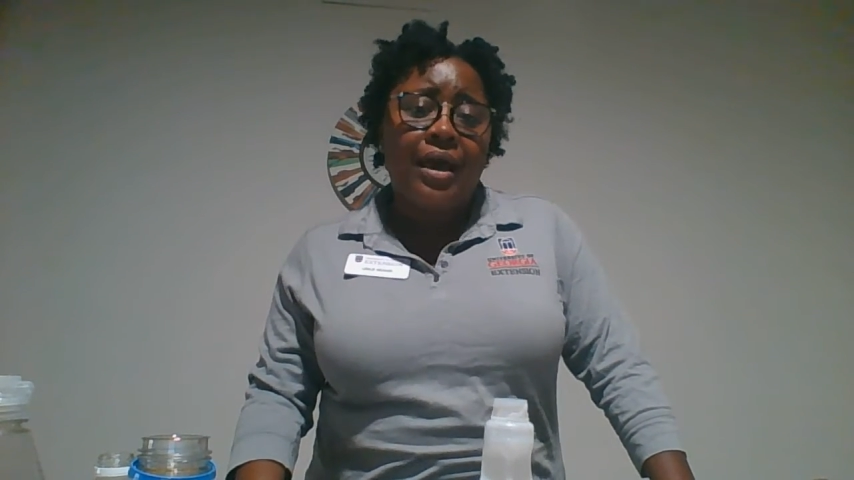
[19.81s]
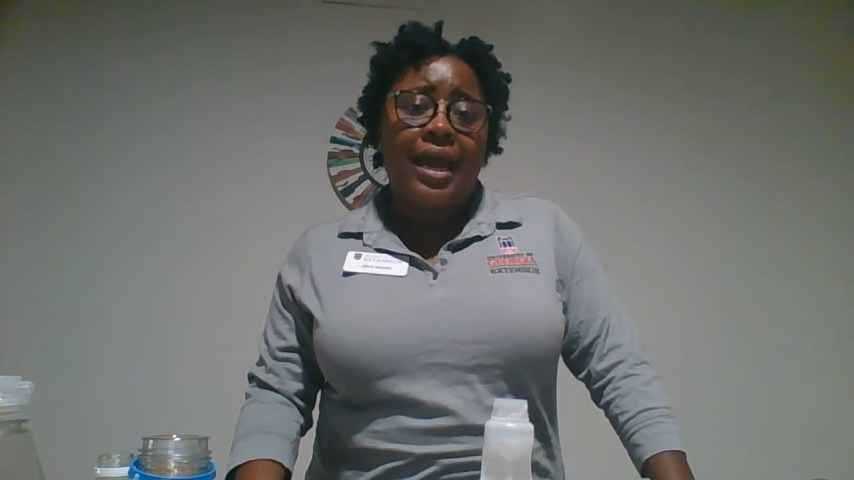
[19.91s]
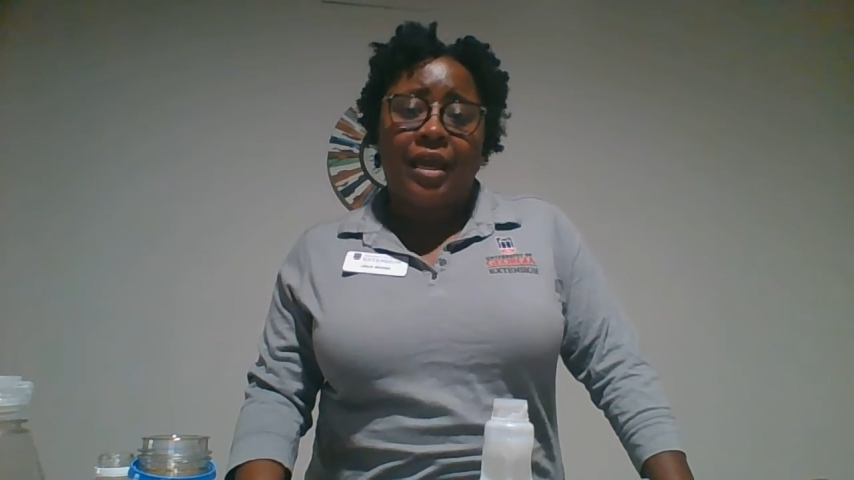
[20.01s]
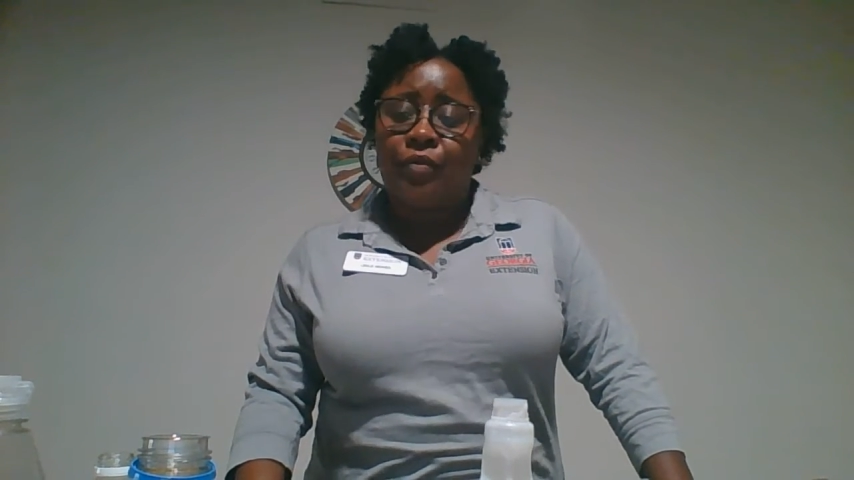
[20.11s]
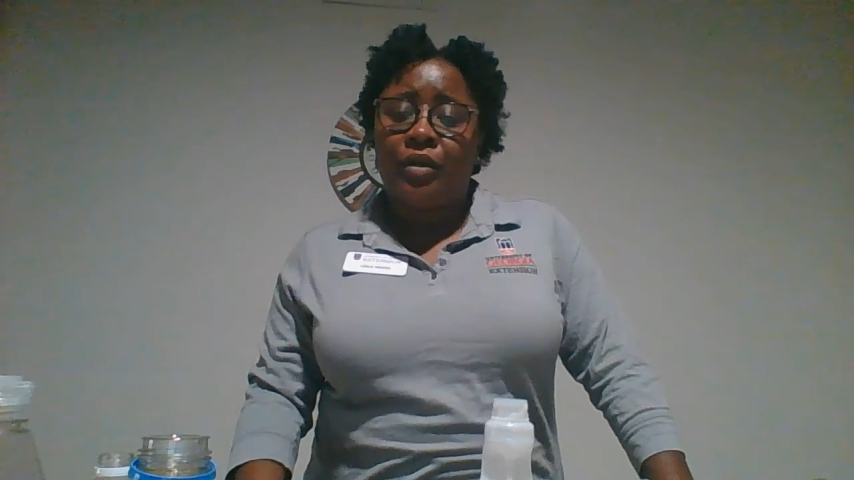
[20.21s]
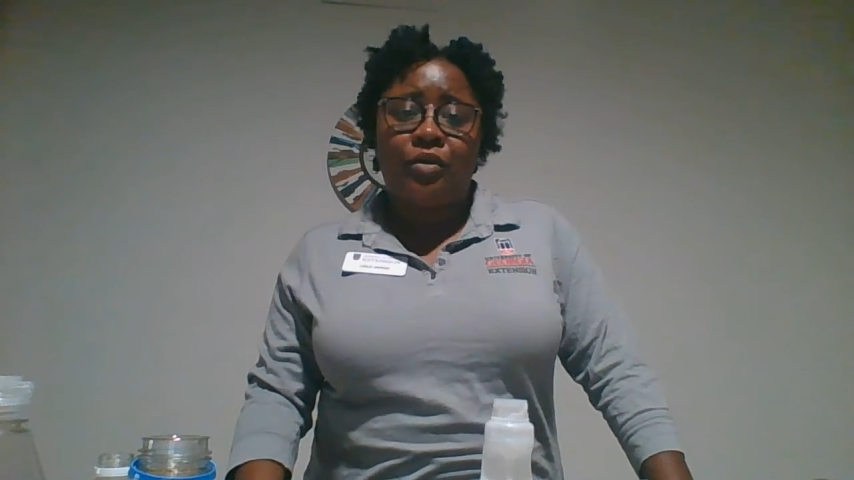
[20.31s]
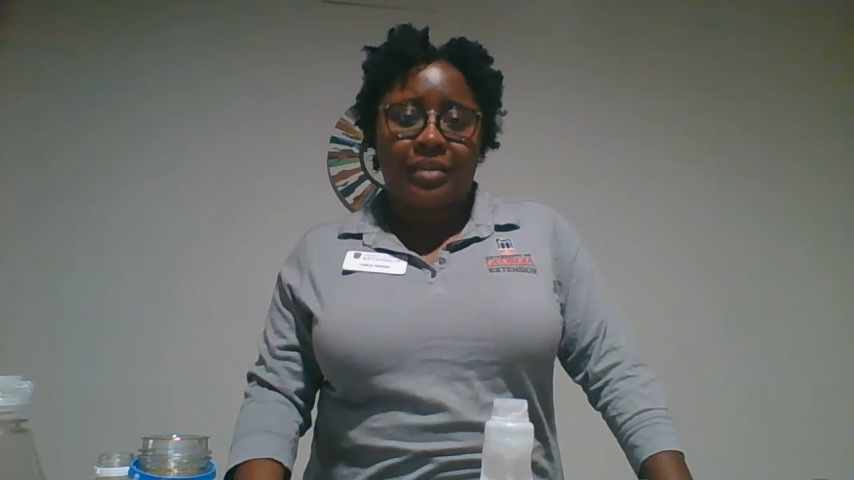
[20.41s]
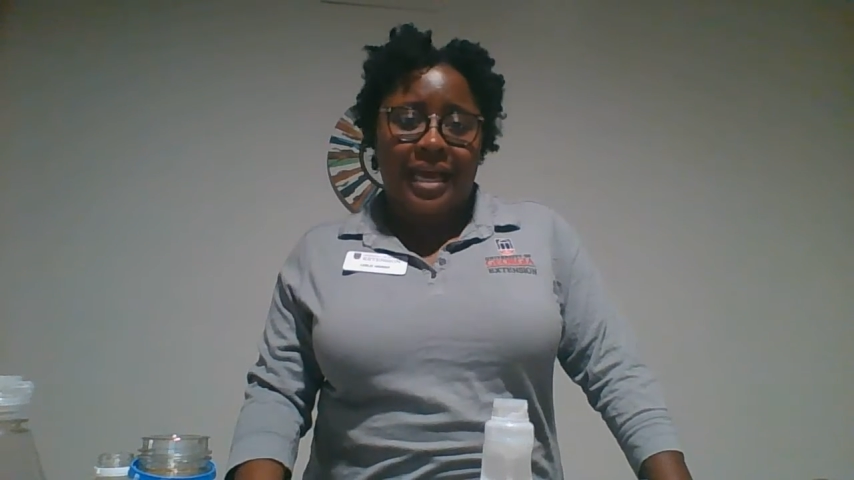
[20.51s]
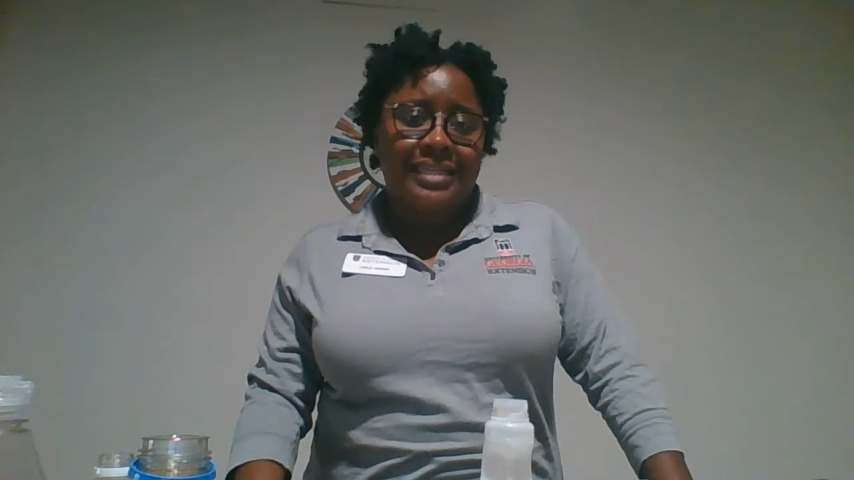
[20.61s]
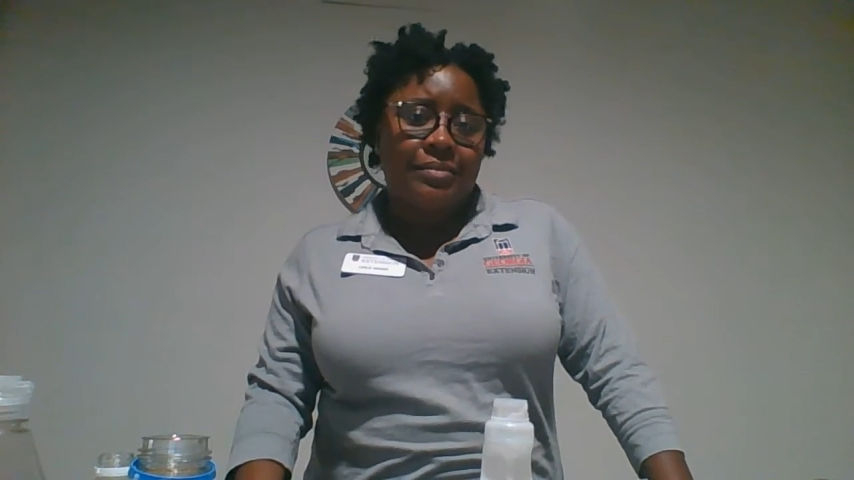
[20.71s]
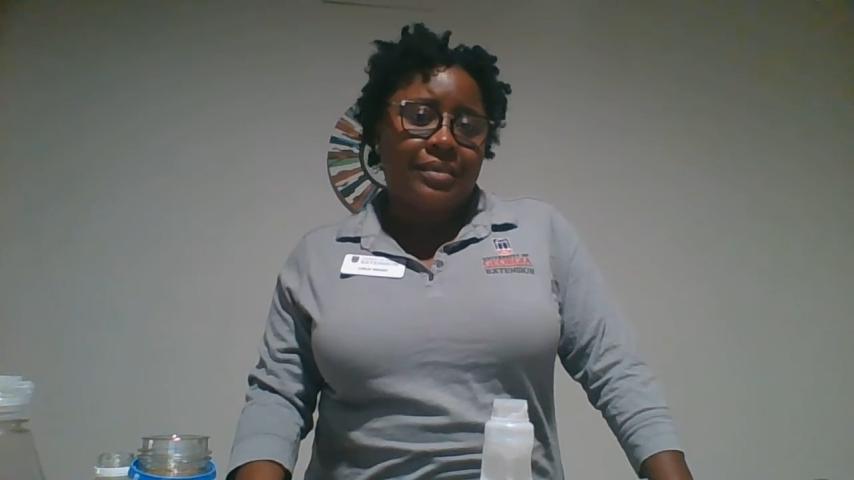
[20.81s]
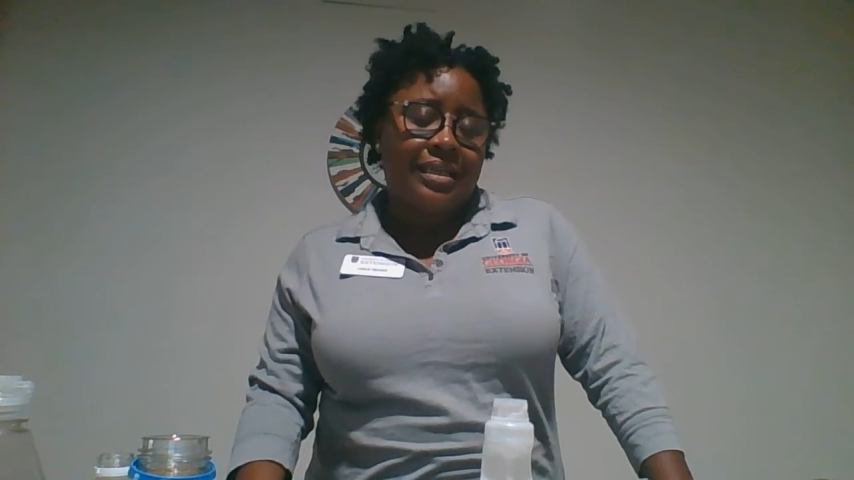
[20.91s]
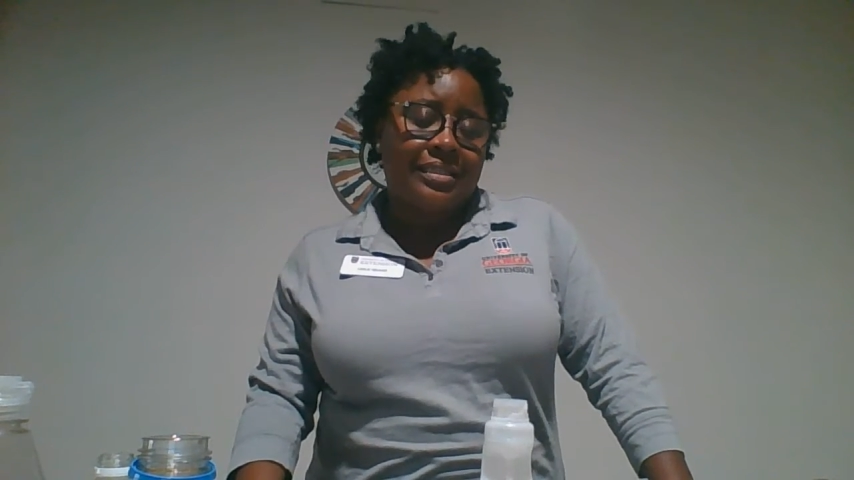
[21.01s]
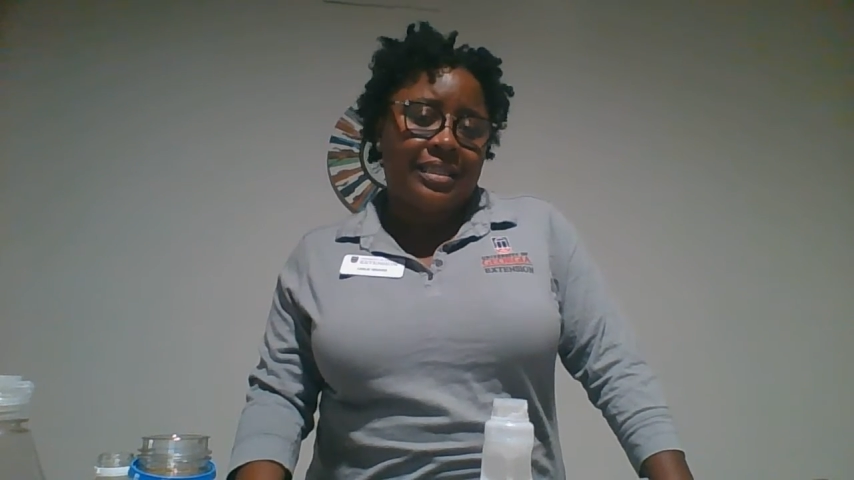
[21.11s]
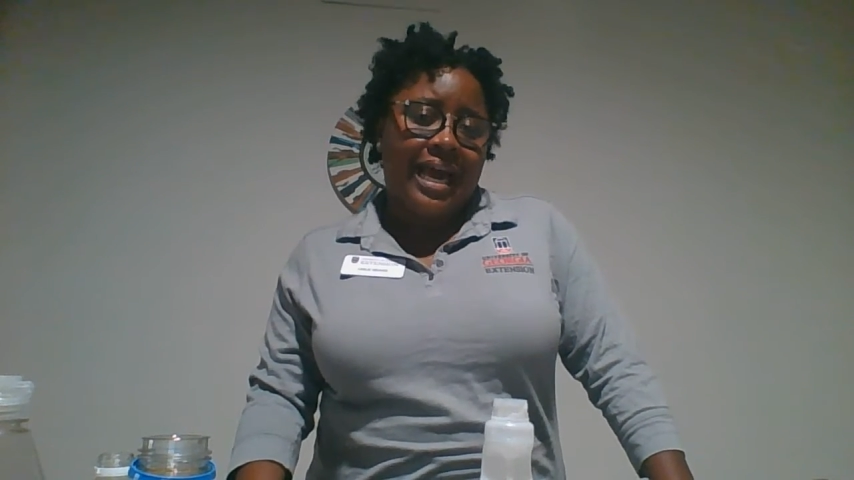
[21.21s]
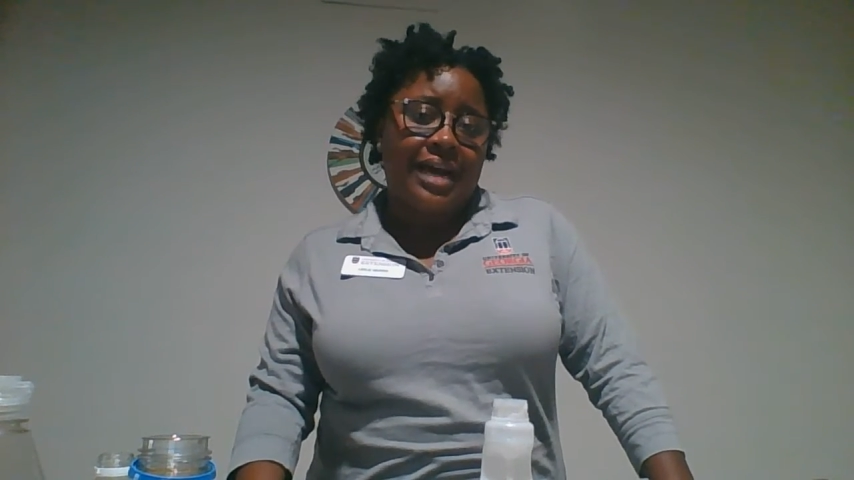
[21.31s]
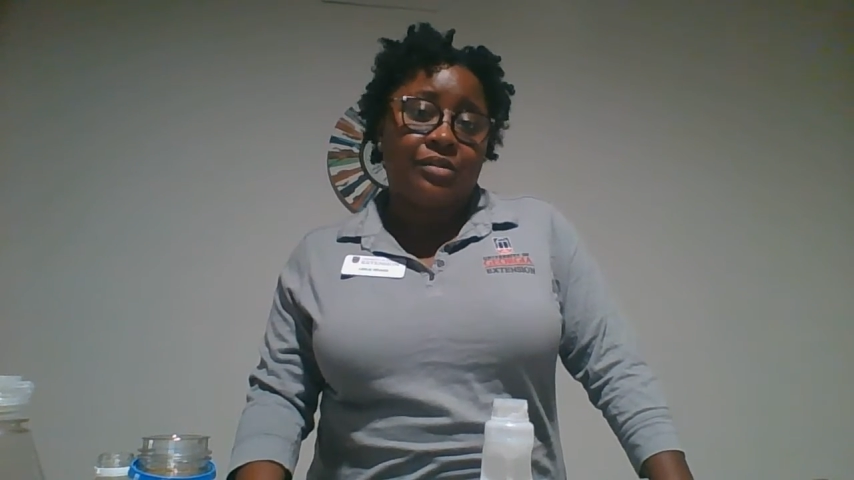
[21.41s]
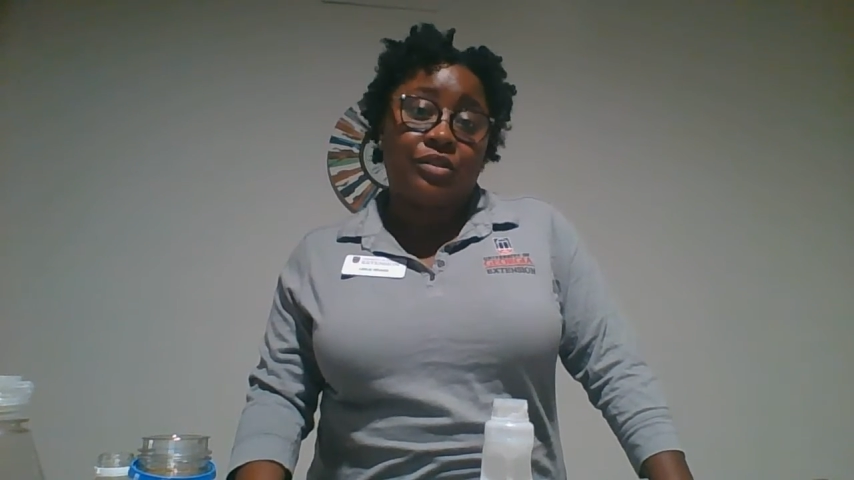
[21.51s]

and you want to utilize some things in the house.